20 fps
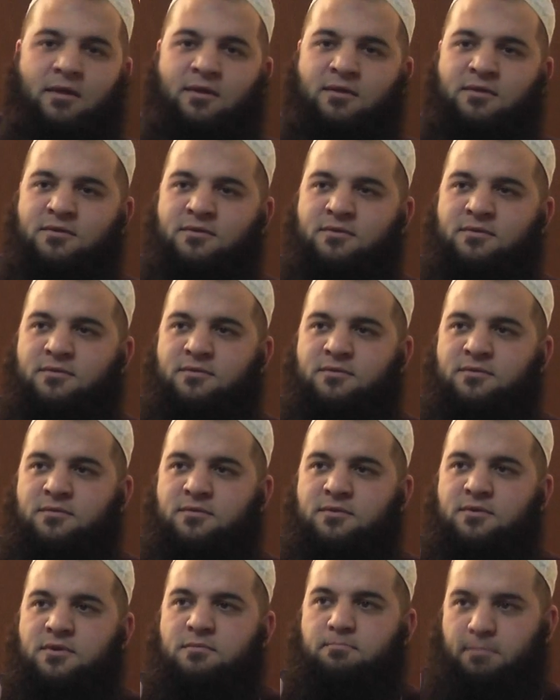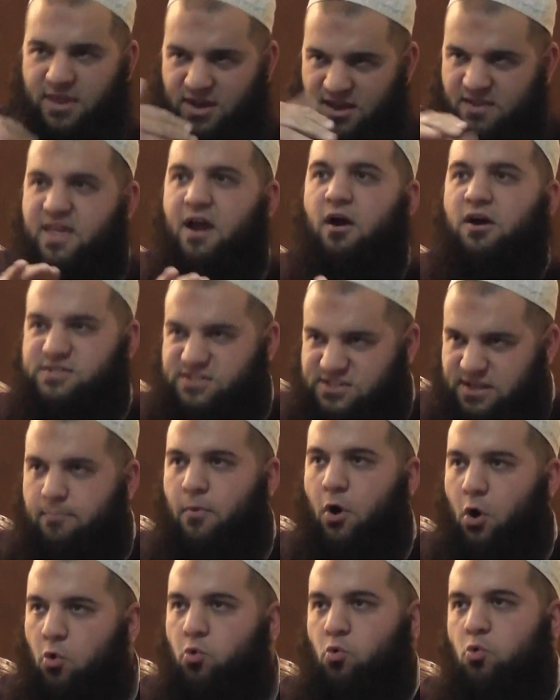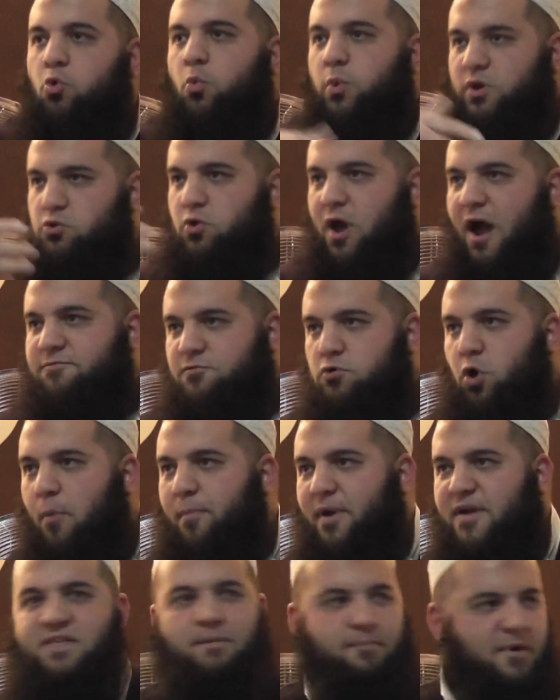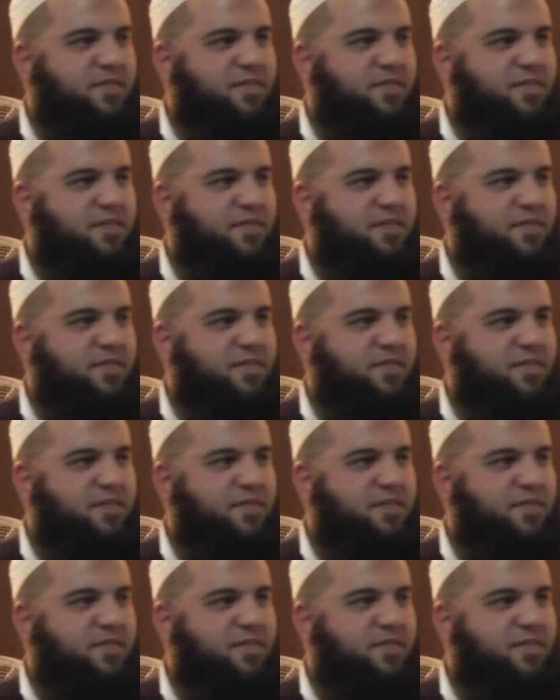me. Meaning there are some huquq where you have to obey